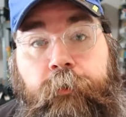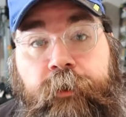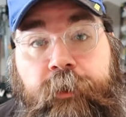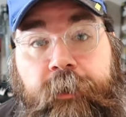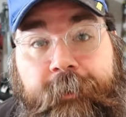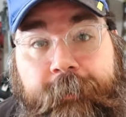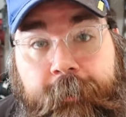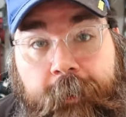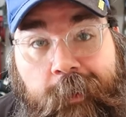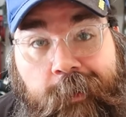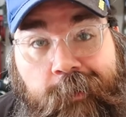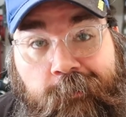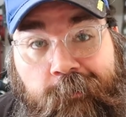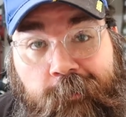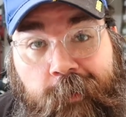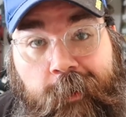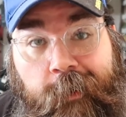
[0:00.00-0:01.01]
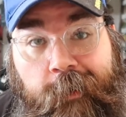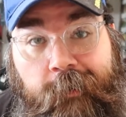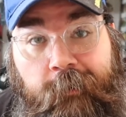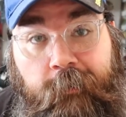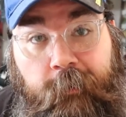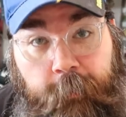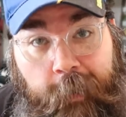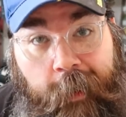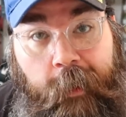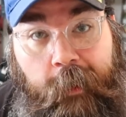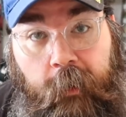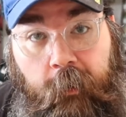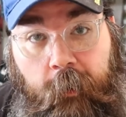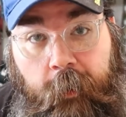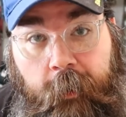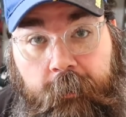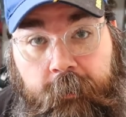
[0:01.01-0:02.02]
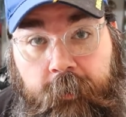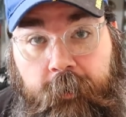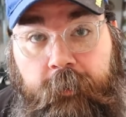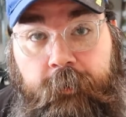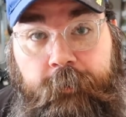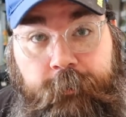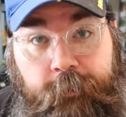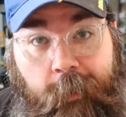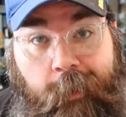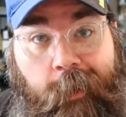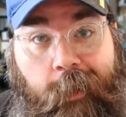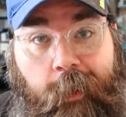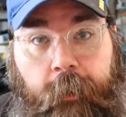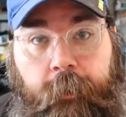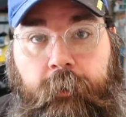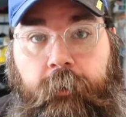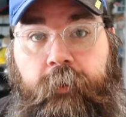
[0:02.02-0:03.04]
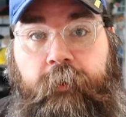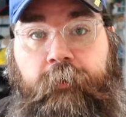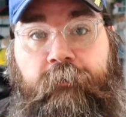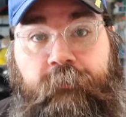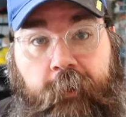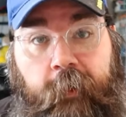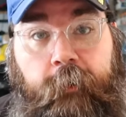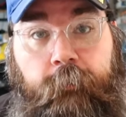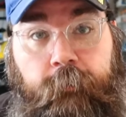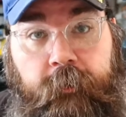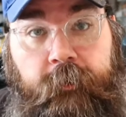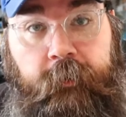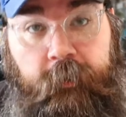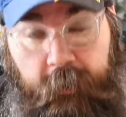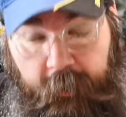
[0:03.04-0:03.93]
shit ton of fucking tobacco out there to try, and you'll find what you